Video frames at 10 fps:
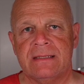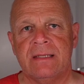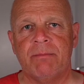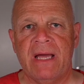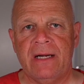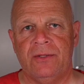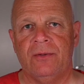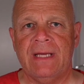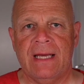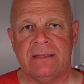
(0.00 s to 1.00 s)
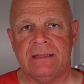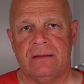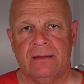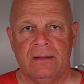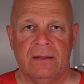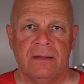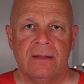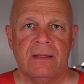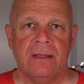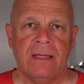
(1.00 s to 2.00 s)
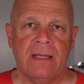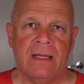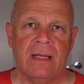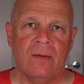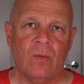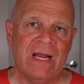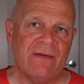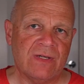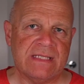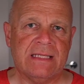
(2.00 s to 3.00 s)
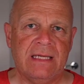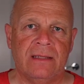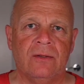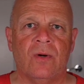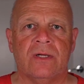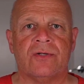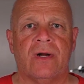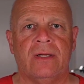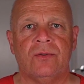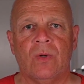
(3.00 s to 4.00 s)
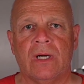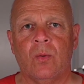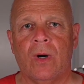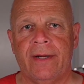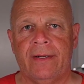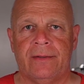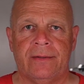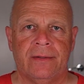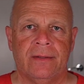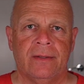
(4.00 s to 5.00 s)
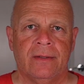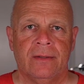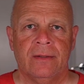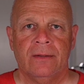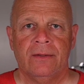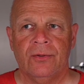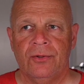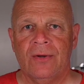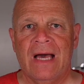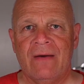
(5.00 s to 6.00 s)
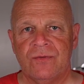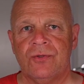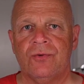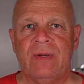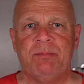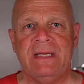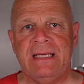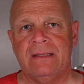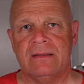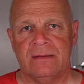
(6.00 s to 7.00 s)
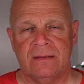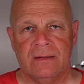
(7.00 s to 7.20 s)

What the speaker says: the better you get. Whatever skill you are trying to acquire, you have to repeat